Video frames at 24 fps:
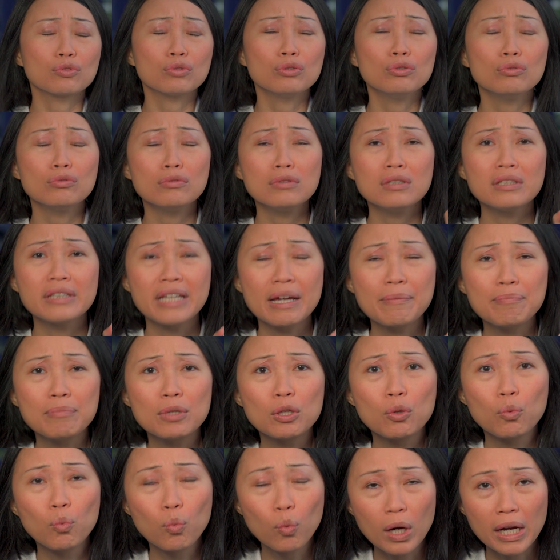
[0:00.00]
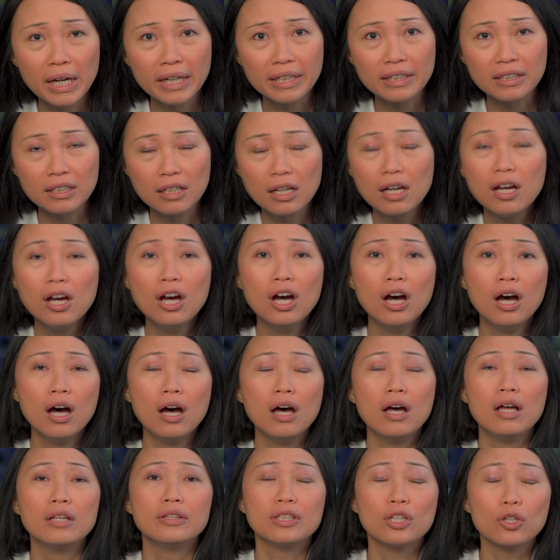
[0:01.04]
tool number one,
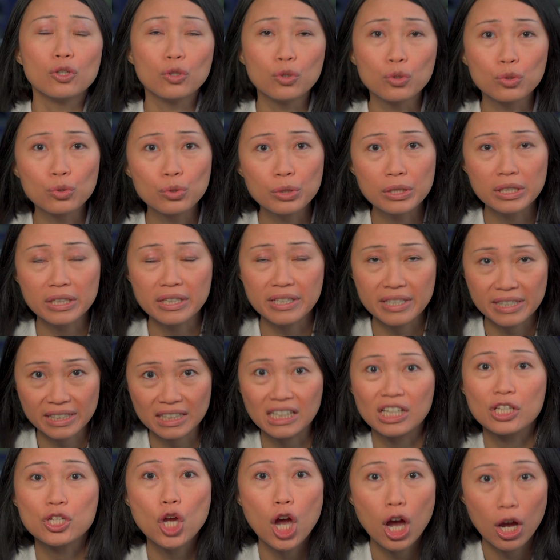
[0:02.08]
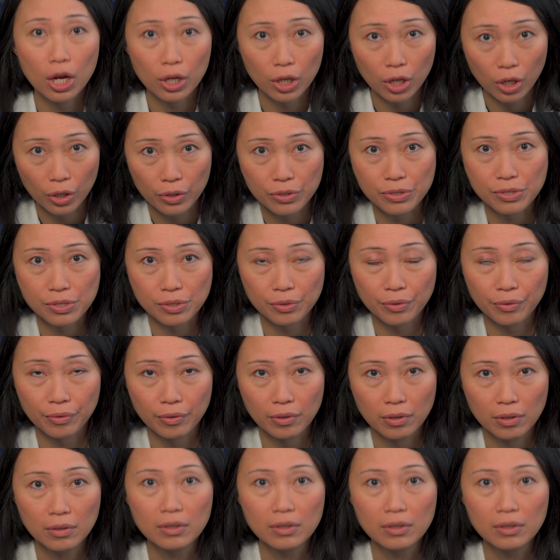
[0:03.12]
Google Search Console.